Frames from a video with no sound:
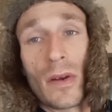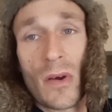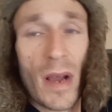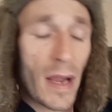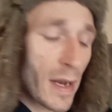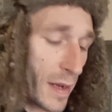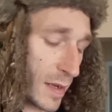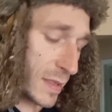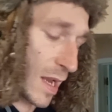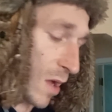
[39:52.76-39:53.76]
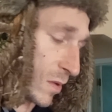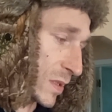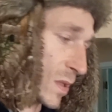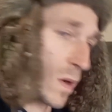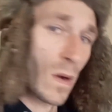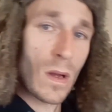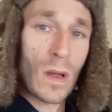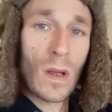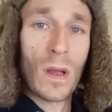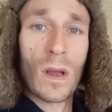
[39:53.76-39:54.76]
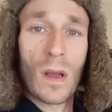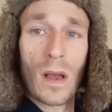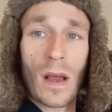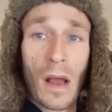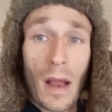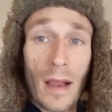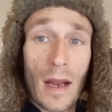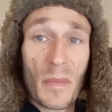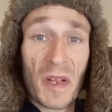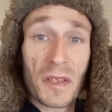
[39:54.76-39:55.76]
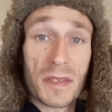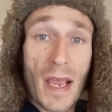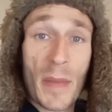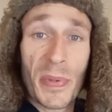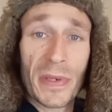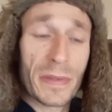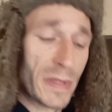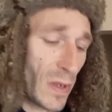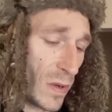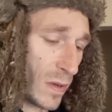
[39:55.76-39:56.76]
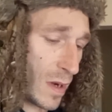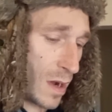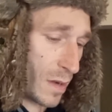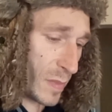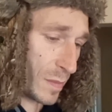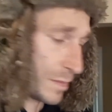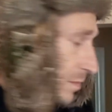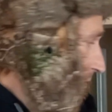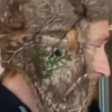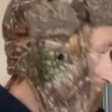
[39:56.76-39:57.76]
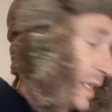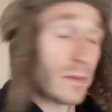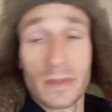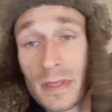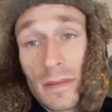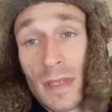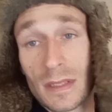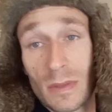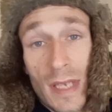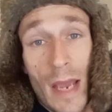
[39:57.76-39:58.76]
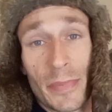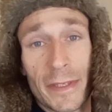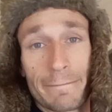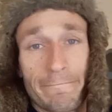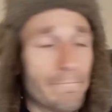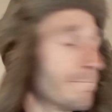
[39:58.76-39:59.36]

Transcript: I gotta head south. So, I gotta make this happen. So, that's what's happening.